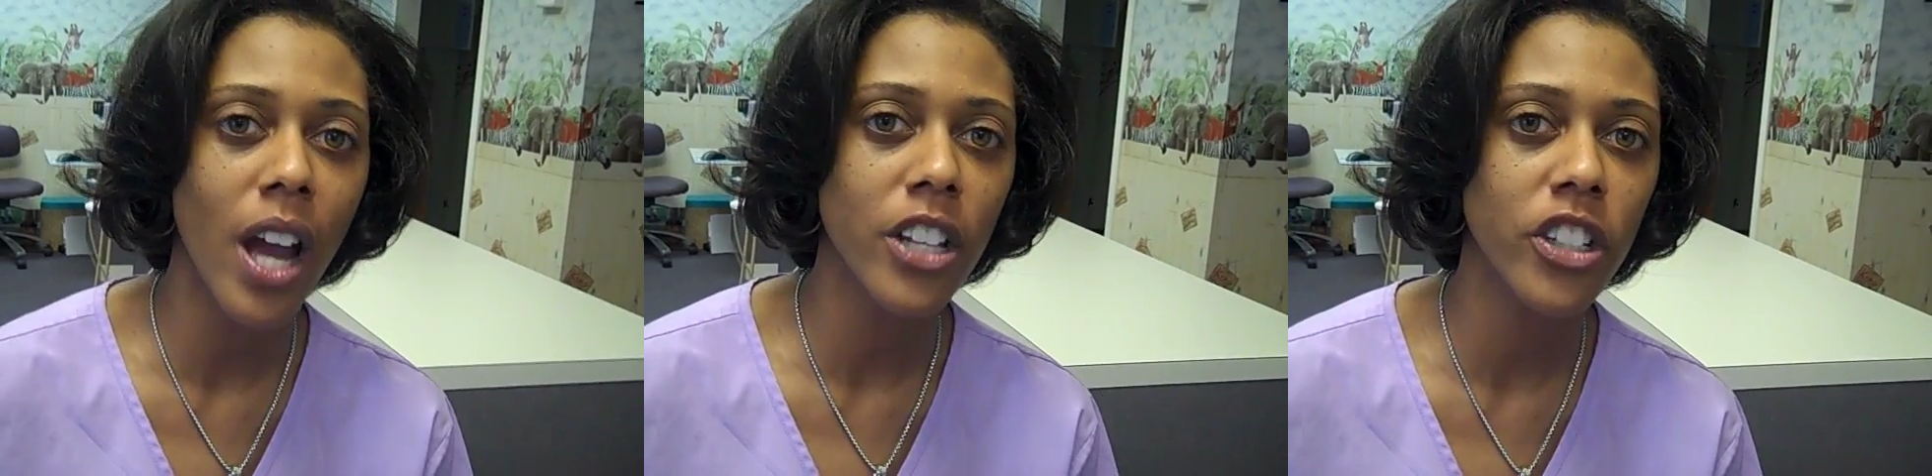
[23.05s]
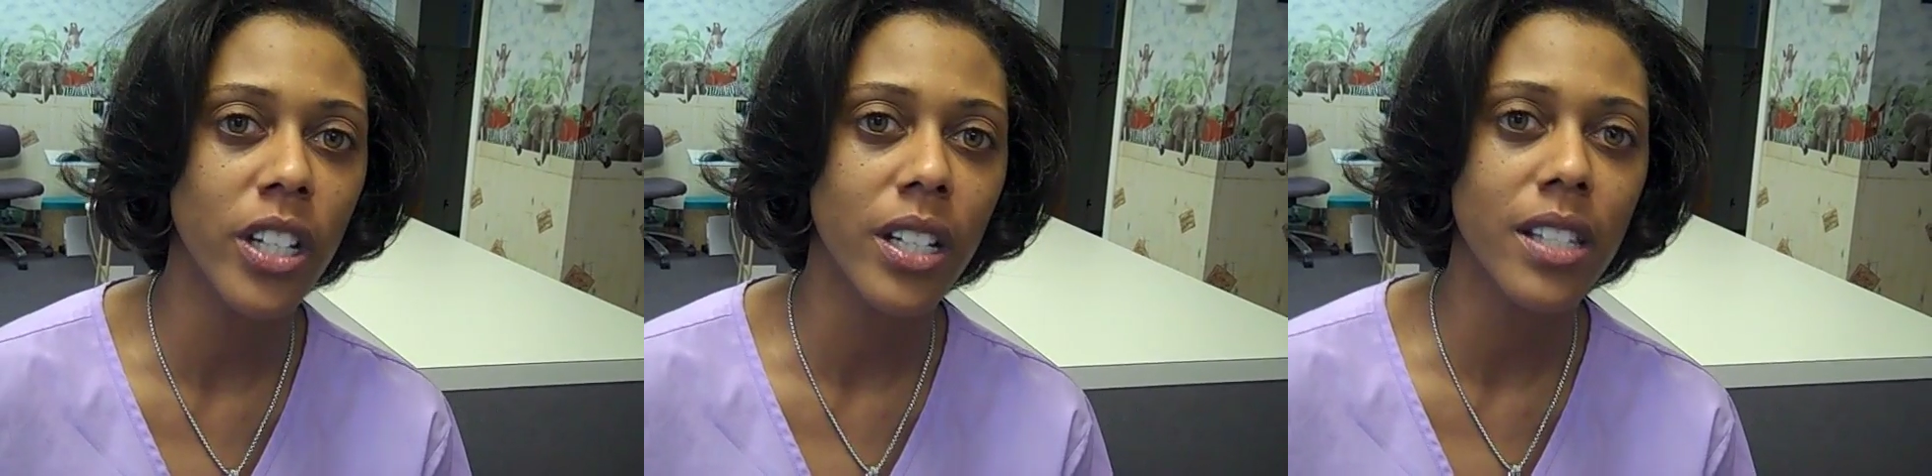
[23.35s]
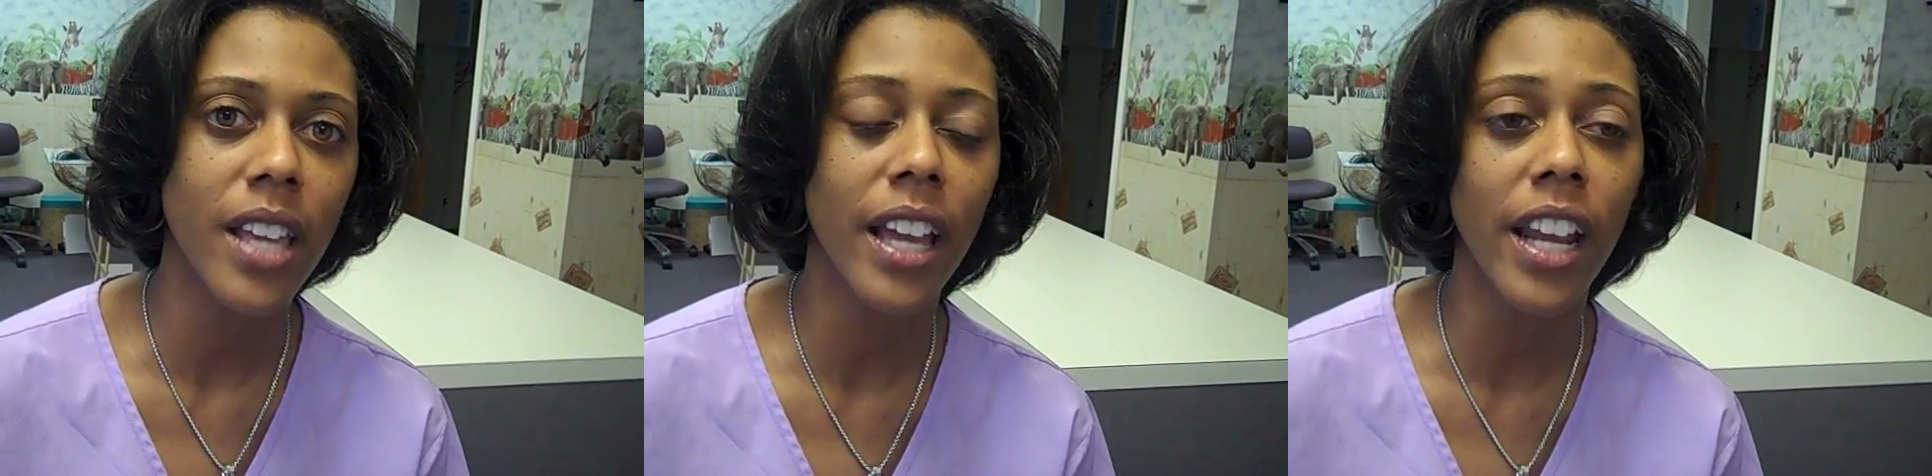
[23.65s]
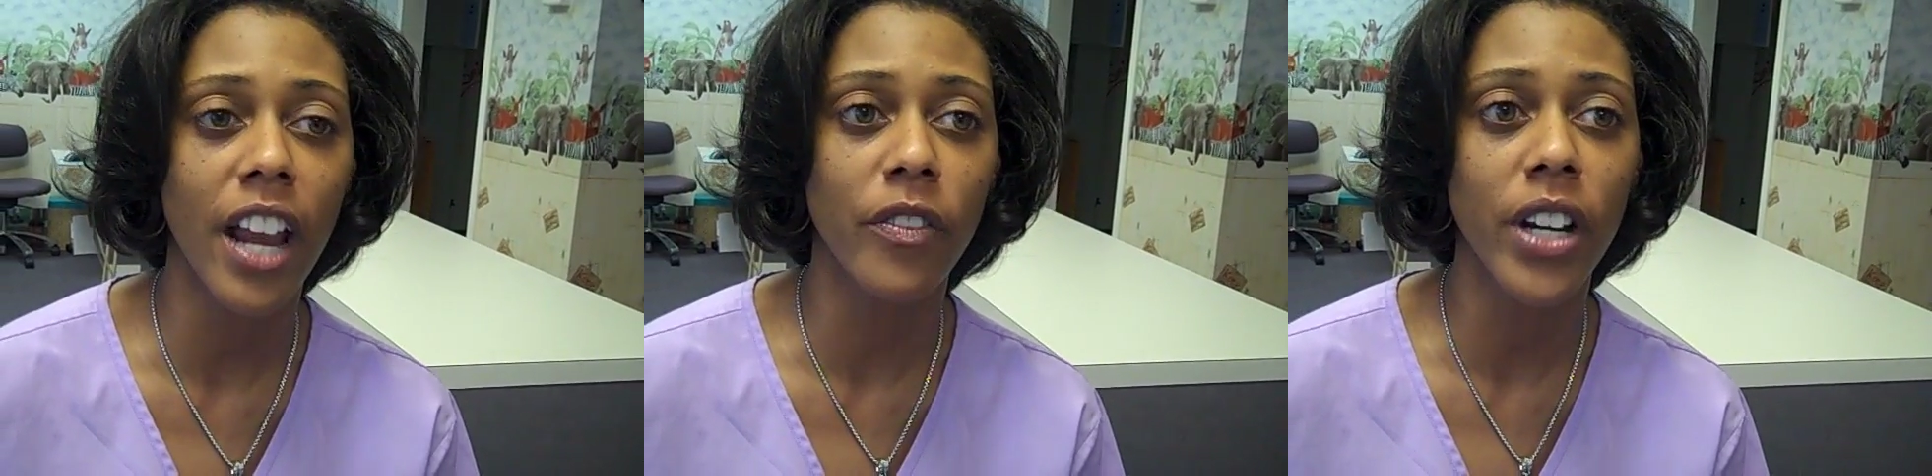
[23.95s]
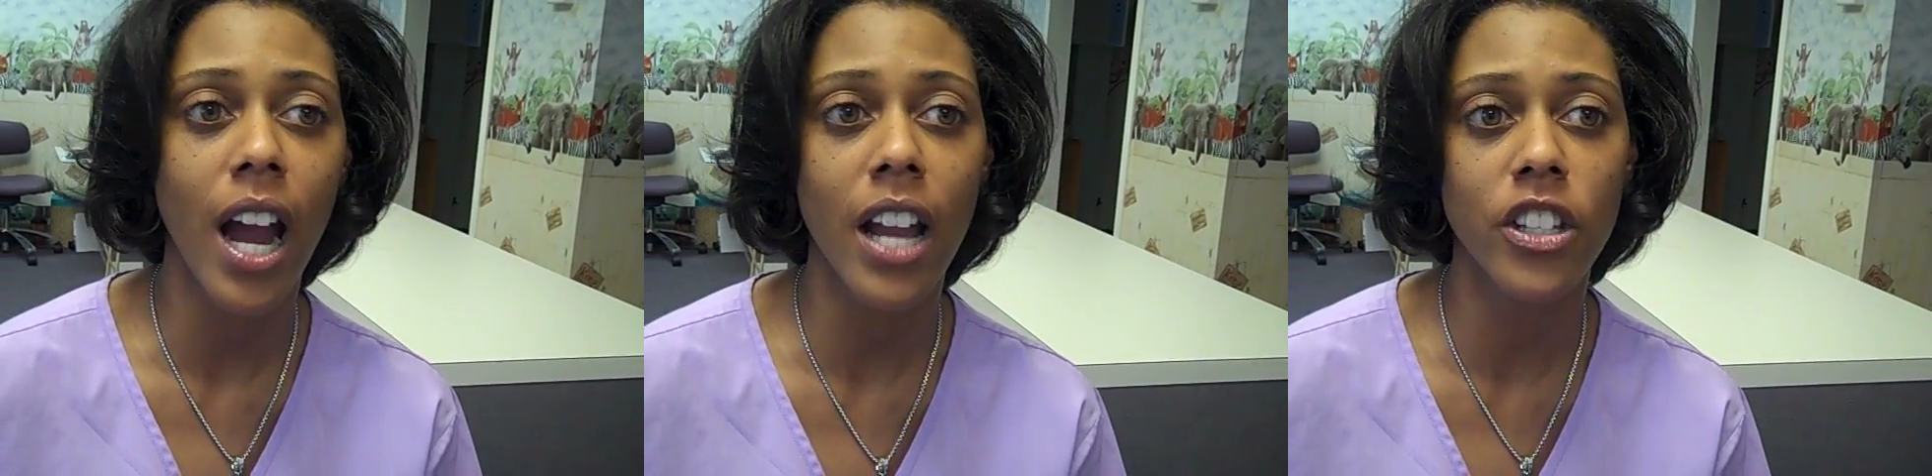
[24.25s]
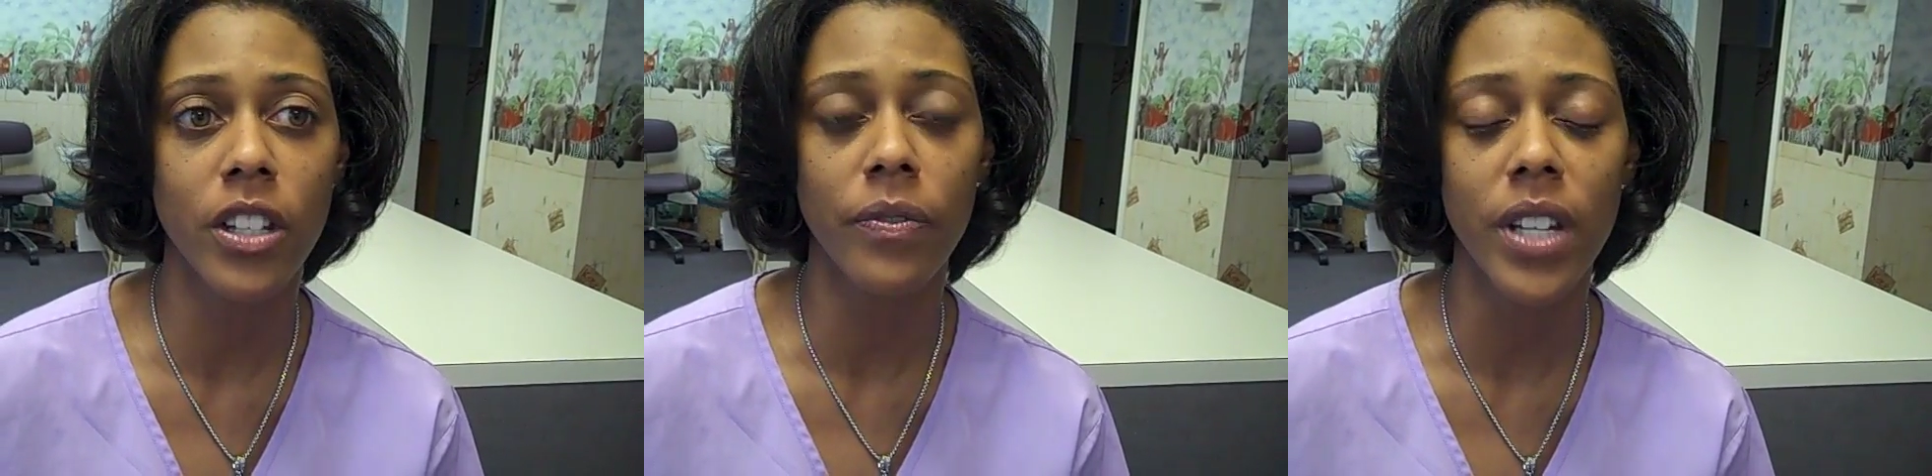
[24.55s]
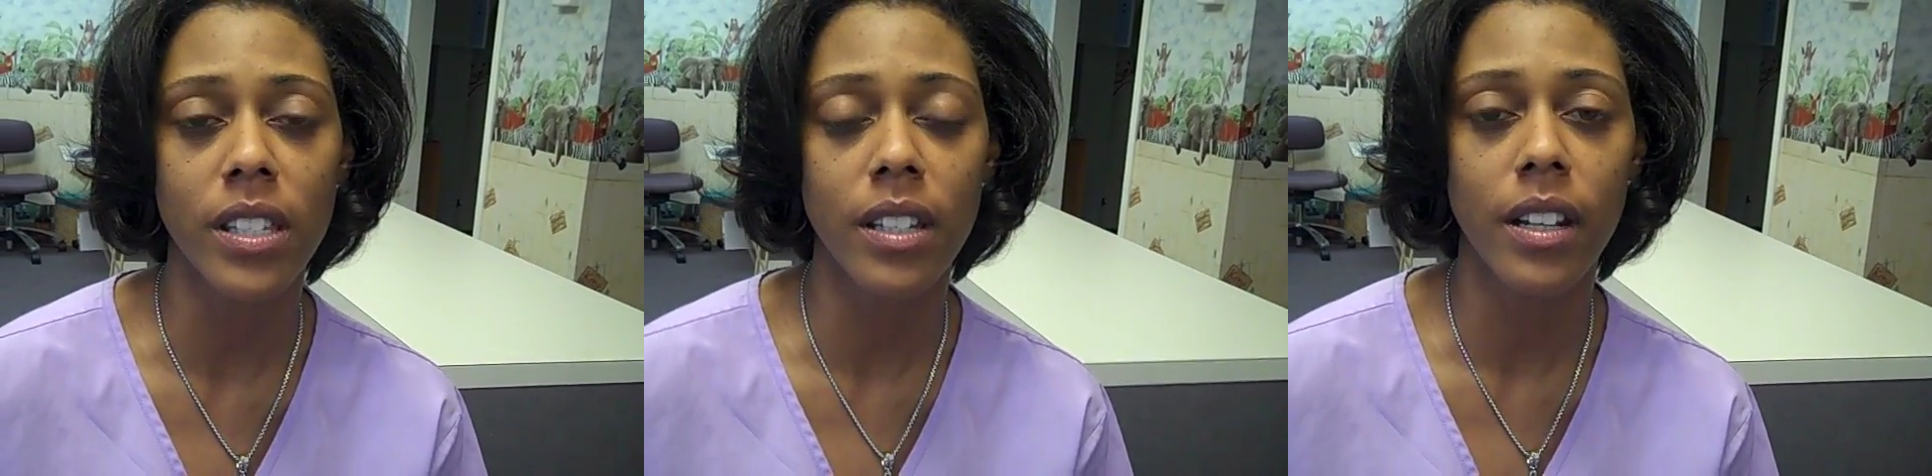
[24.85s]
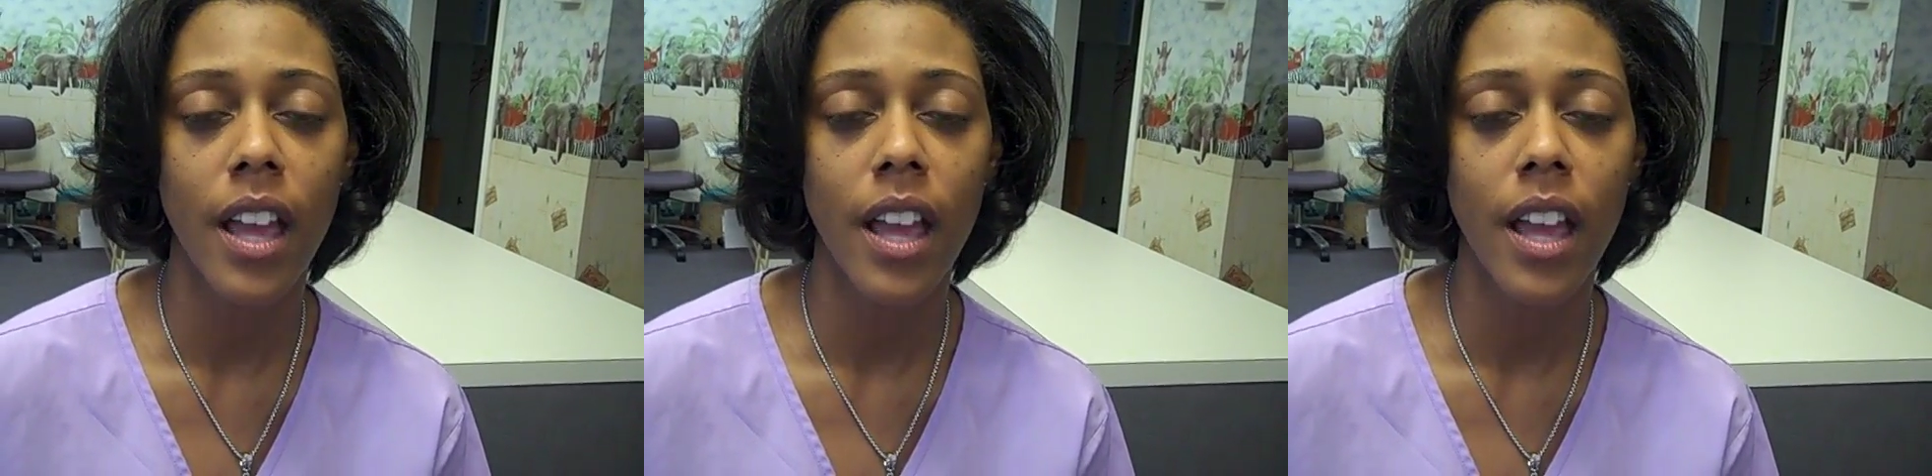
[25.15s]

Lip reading: hygienist at every hygiene visit.